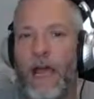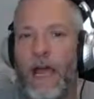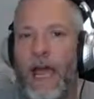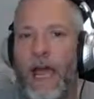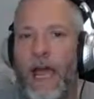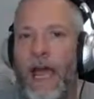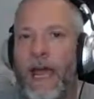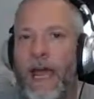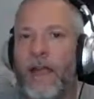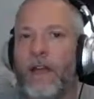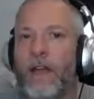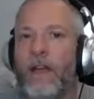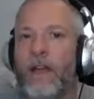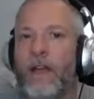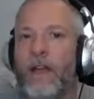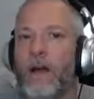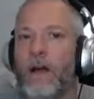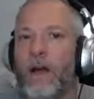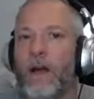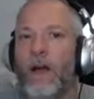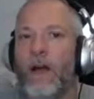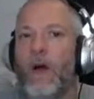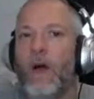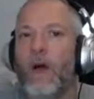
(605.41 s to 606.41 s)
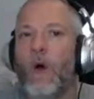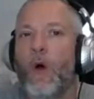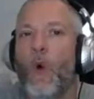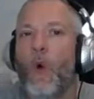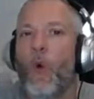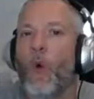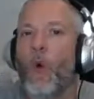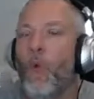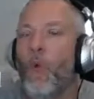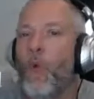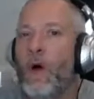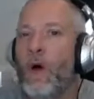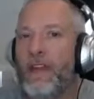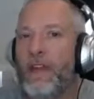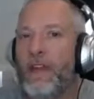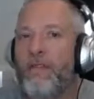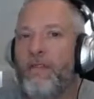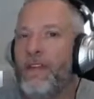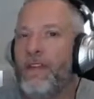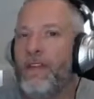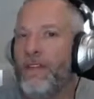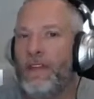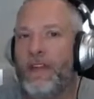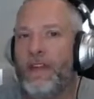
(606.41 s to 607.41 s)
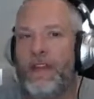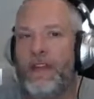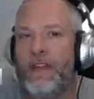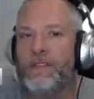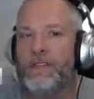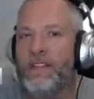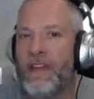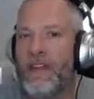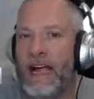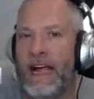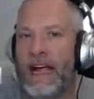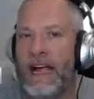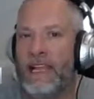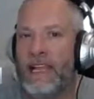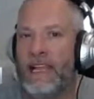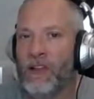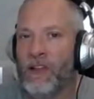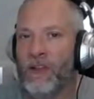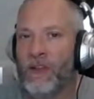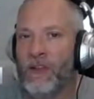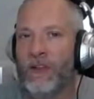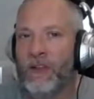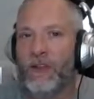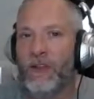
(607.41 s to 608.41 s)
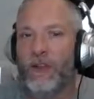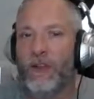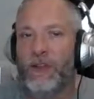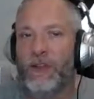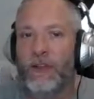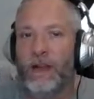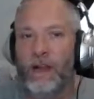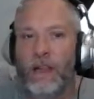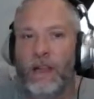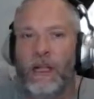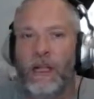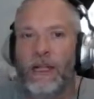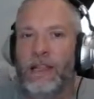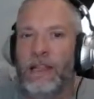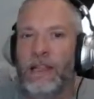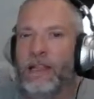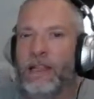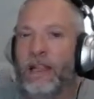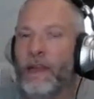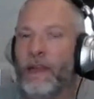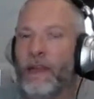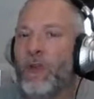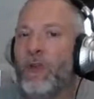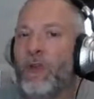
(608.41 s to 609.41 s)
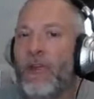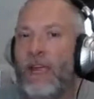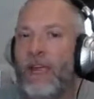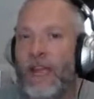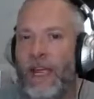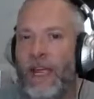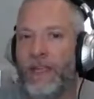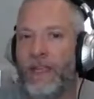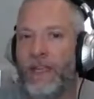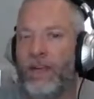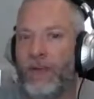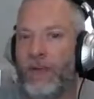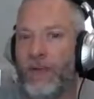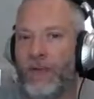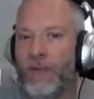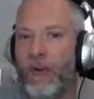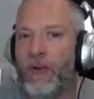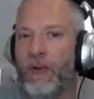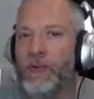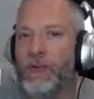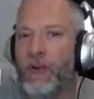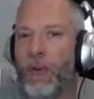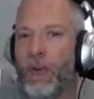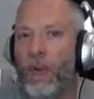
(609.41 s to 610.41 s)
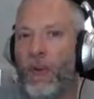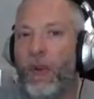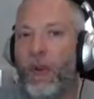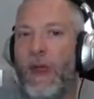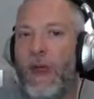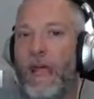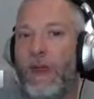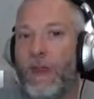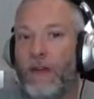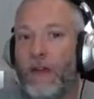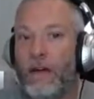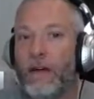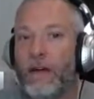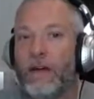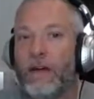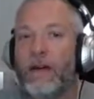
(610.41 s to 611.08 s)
And one of the things that I learned literally in the first week